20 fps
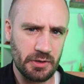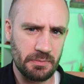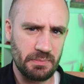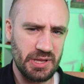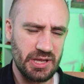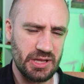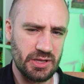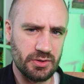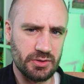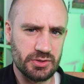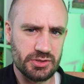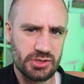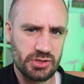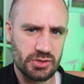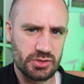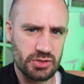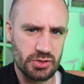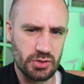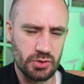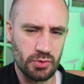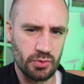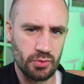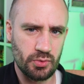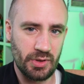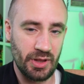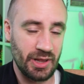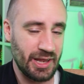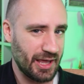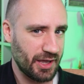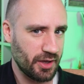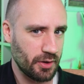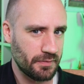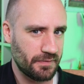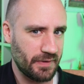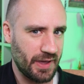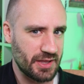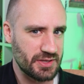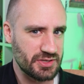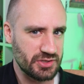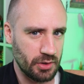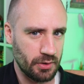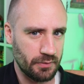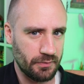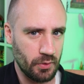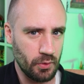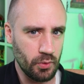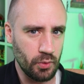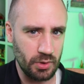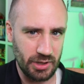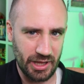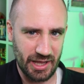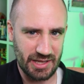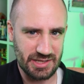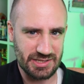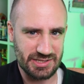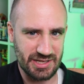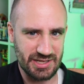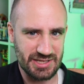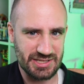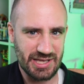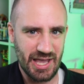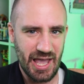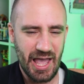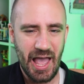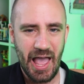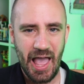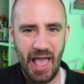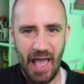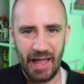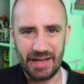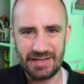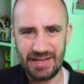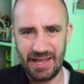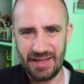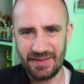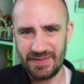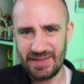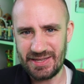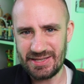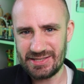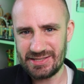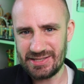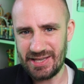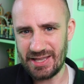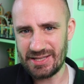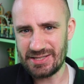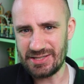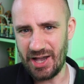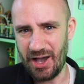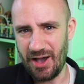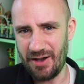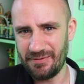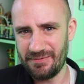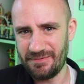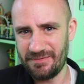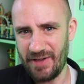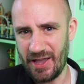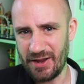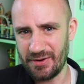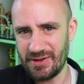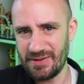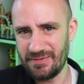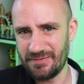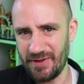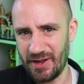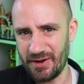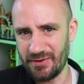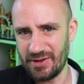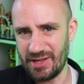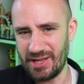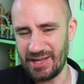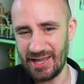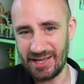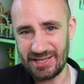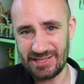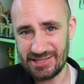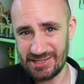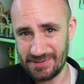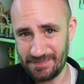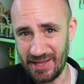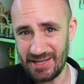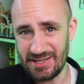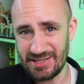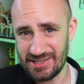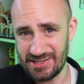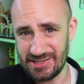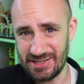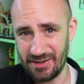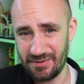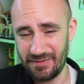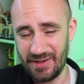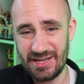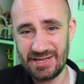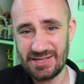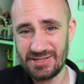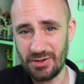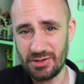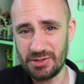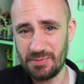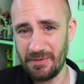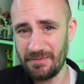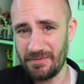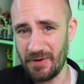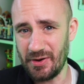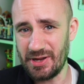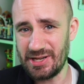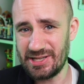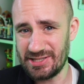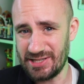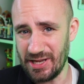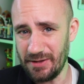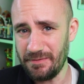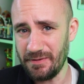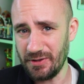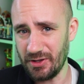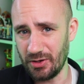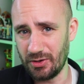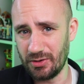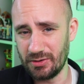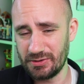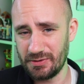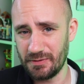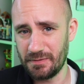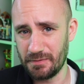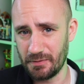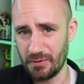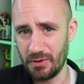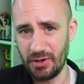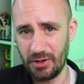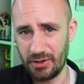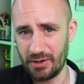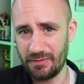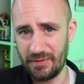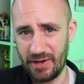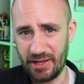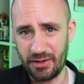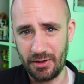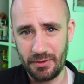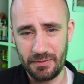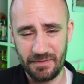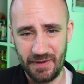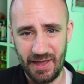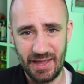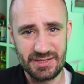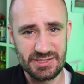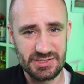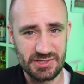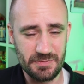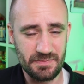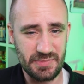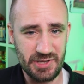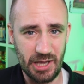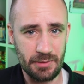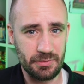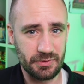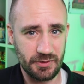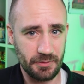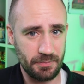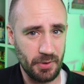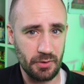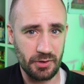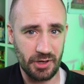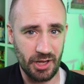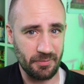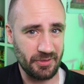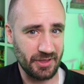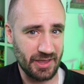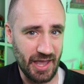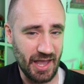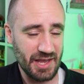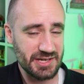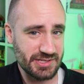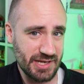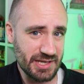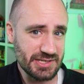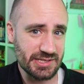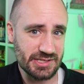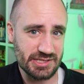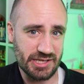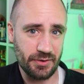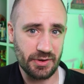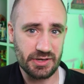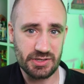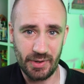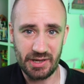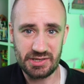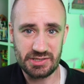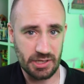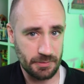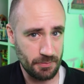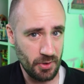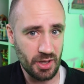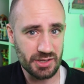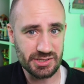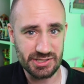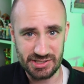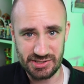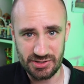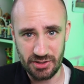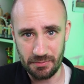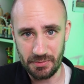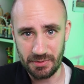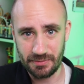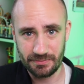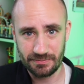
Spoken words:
appeals to LEGO fans of all ages, and yet these sets are very, very expensive. It is going to be very difficult for a lot of LEGO fans to be able to pony up the cash necessary to actually purchase them.